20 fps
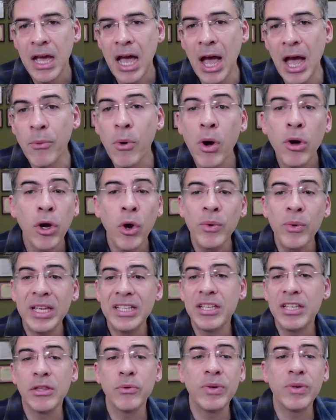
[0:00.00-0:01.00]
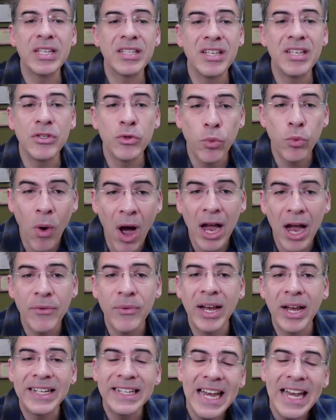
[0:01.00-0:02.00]
I won't go into the reasons why
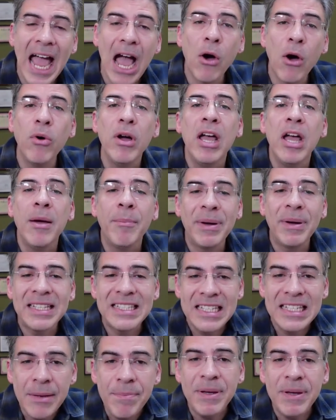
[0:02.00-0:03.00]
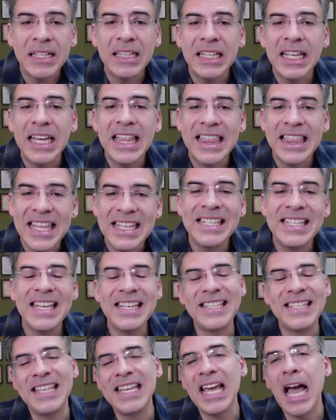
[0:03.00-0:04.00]
right now, but typically this
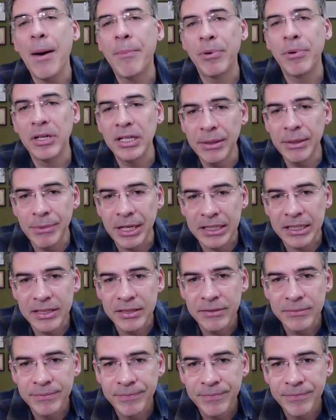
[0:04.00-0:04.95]
is the upper limit.